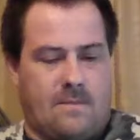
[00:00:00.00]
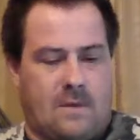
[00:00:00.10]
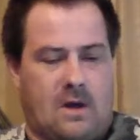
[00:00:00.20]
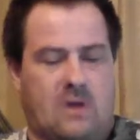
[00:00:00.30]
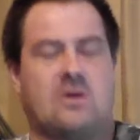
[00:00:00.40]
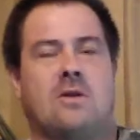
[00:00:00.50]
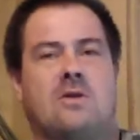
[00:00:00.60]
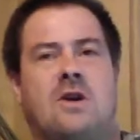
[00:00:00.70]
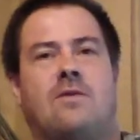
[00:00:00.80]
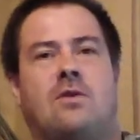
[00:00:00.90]
there's
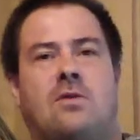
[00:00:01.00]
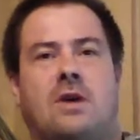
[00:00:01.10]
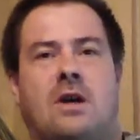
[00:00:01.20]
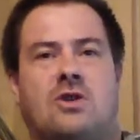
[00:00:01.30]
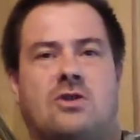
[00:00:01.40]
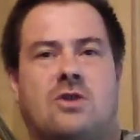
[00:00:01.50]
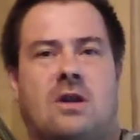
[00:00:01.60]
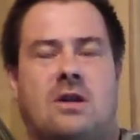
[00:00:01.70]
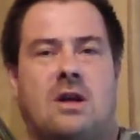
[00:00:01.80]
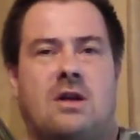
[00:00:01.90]
several locations
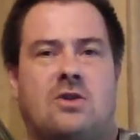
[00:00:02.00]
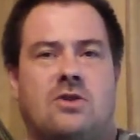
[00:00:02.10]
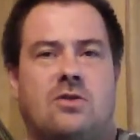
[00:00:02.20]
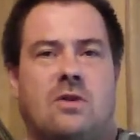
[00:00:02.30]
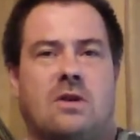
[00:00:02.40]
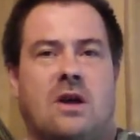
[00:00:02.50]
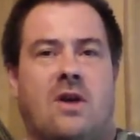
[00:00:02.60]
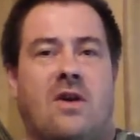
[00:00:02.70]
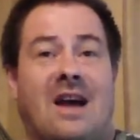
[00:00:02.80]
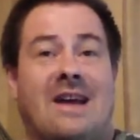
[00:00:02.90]
dedicated to
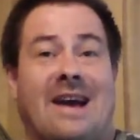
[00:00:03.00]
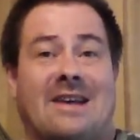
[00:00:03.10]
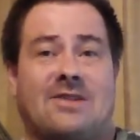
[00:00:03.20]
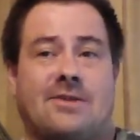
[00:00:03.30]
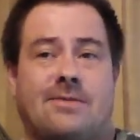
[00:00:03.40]
Gary Gygax,